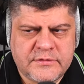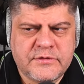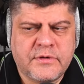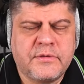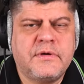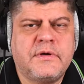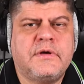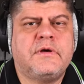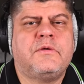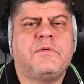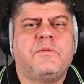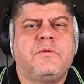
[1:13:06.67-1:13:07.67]
So
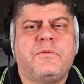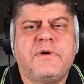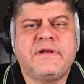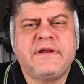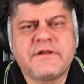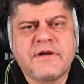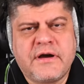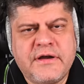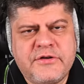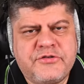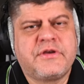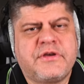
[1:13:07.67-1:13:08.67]
we need
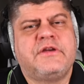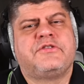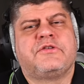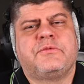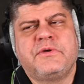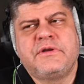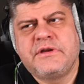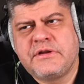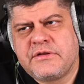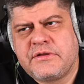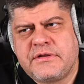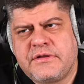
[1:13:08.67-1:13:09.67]
higher education. We
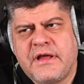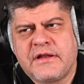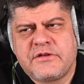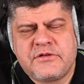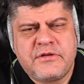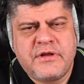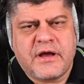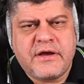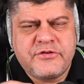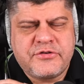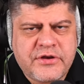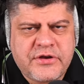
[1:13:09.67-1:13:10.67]
need that
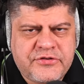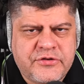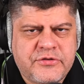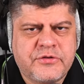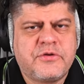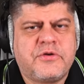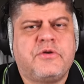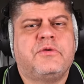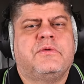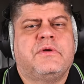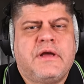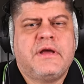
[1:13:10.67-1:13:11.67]
higher education to
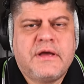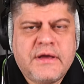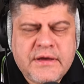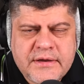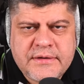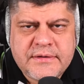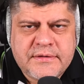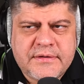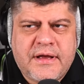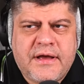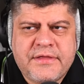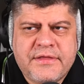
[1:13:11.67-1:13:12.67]
grow.
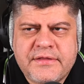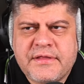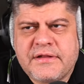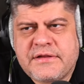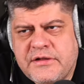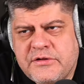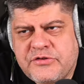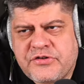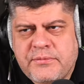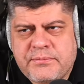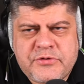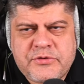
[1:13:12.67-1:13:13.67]
I think that he'll
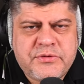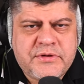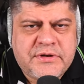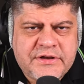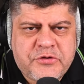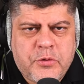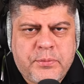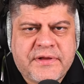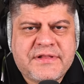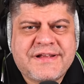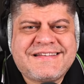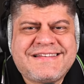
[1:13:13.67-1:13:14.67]
jump to the next
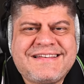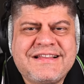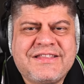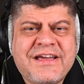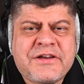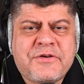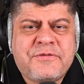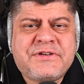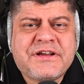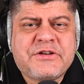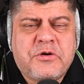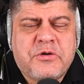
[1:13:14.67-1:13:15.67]
topic the lack of
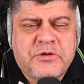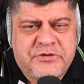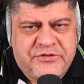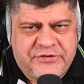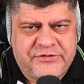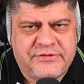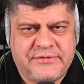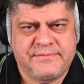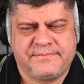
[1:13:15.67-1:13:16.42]
technologies.